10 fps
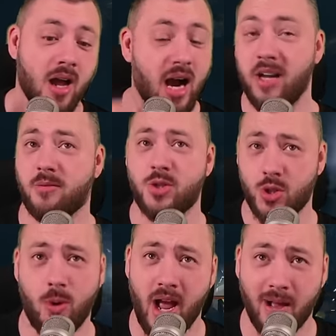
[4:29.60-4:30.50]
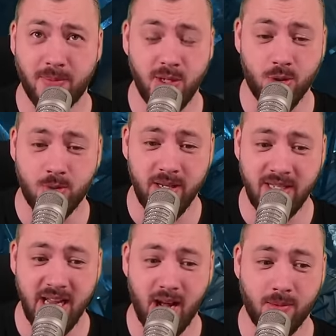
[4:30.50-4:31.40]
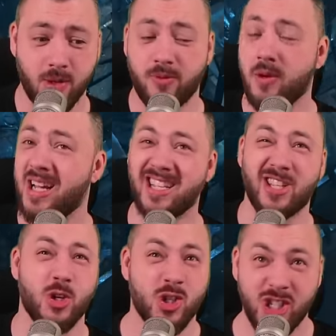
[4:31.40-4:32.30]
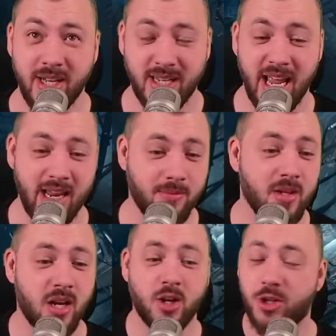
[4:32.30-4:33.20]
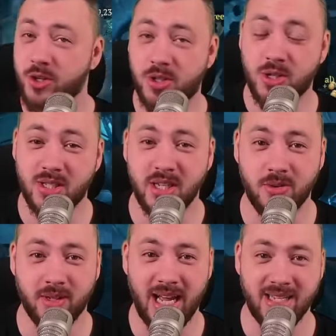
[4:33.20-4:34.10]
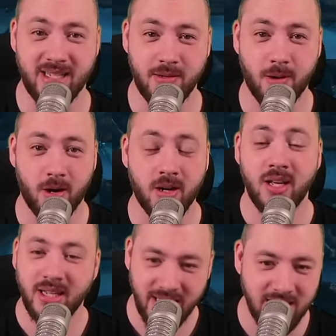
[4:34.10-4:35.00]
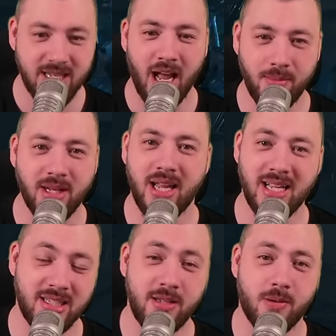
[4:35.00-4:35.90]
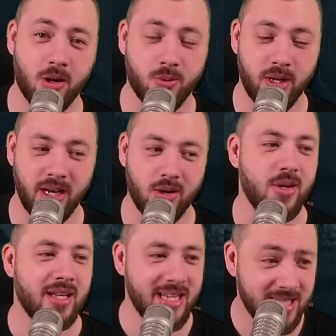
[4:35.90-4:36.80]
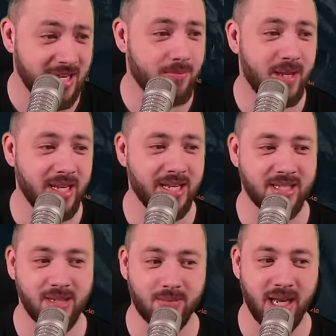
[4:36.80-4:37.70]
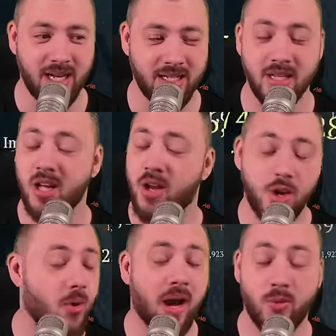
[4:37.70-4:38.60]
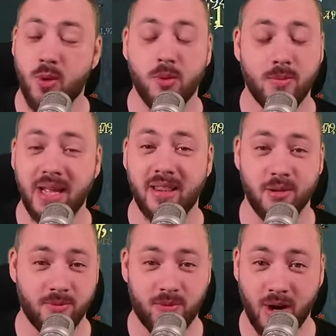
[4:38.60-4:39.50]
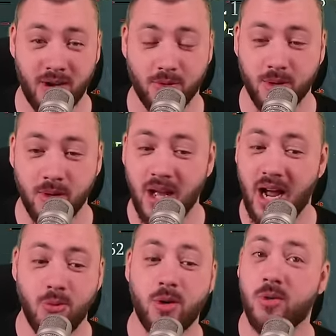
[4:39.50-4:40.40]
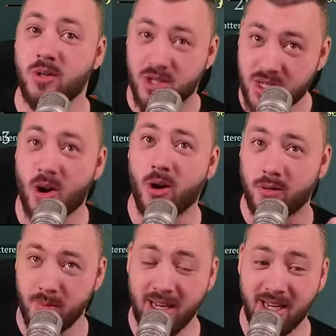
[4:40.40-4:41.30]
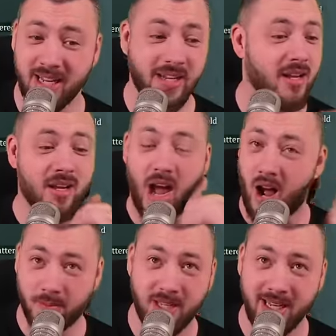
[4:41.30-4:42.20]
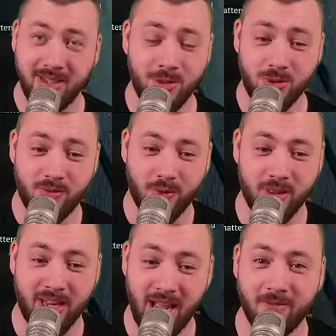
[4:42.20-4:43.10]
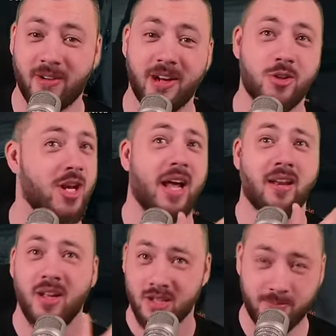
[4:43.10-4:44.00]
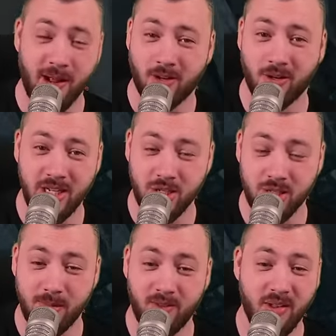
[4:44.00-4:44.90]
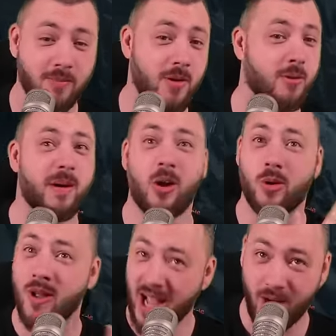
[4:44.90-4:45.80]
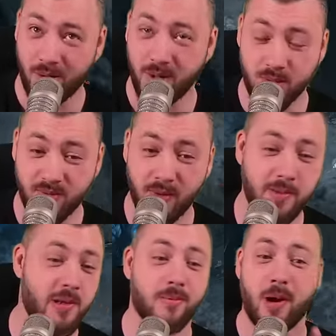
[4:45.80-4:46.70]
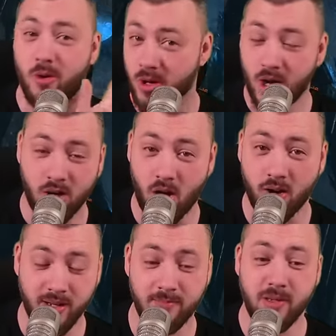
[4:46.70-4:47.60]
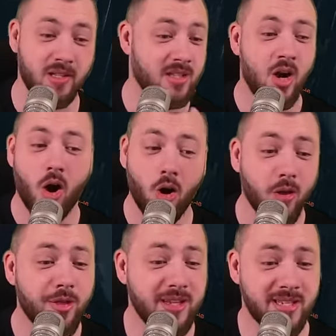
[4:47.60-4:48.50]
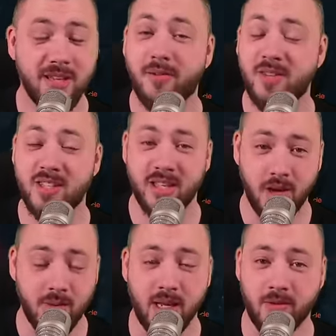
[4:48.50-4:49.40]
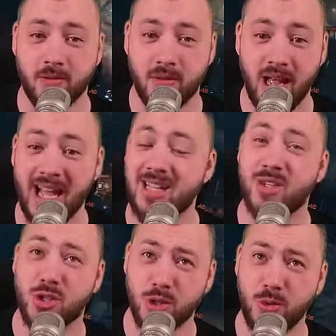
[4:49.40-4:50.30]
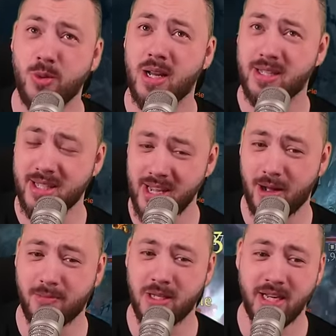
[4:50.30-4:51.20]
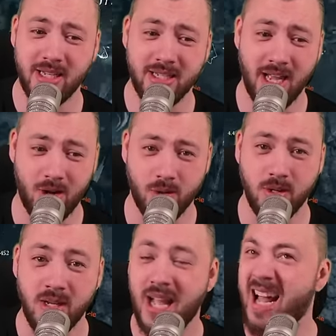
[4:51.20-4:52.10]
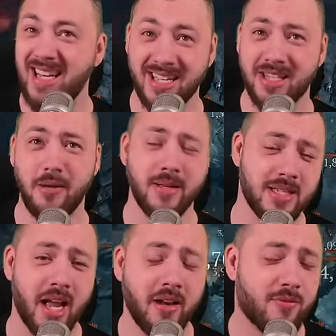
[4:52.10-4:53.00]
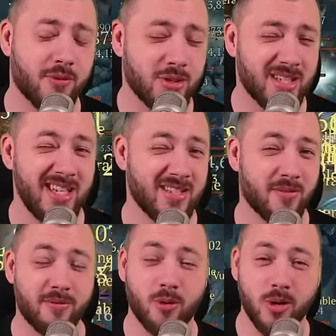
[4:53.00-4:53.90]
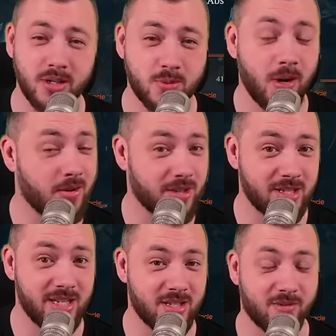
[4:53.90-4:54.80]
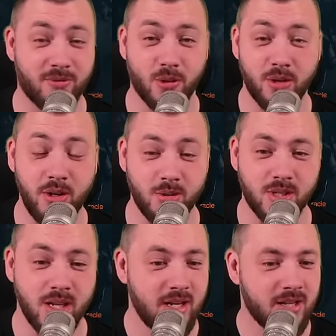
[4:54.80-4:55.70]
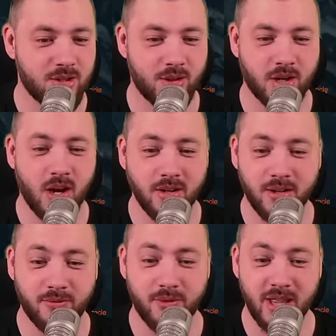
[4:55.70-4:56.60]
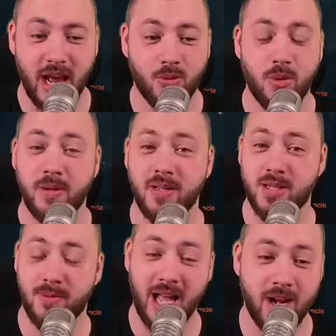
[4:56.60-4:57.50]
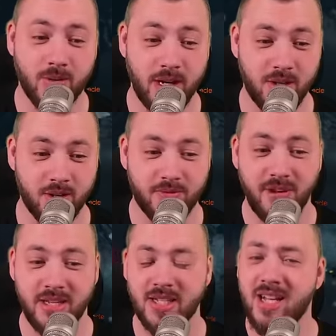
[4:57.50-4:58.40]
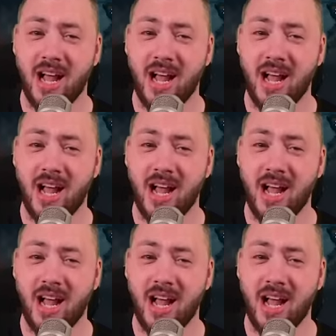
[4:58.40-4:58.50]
I am so happy you quit Diablo, it's a shit game, good to see you in Last Epoch. Yes, I'm at Last Epoch right now. Yes, I'm making some guides. No, I won't make them forever. I will start making update news for the campfire chat, speculations about vampiric power, how to use the vampiric power, gauntlet builds. All this stuff is coming as soon as the update is out. And yes, I'm excited for season 4 as well, and the season 4 news. So the content for that will be splattering in your face.